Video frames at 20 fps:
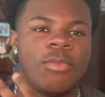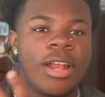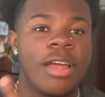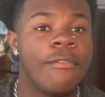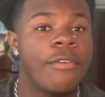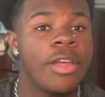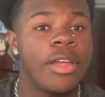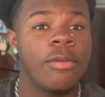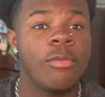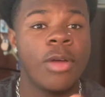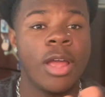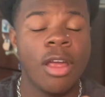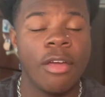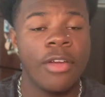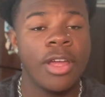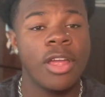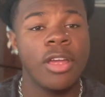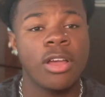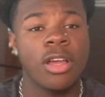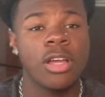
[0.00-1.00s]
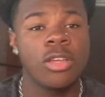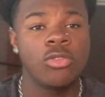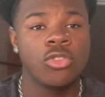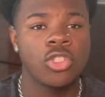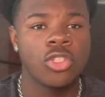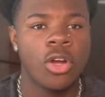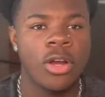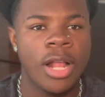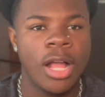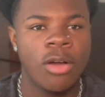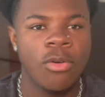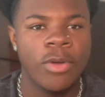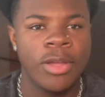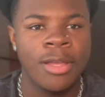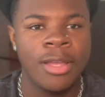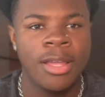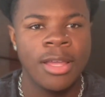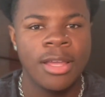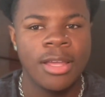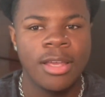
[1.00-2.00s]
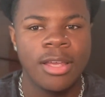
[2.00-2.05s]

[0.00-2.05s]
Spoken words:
whatever haircut you start out with,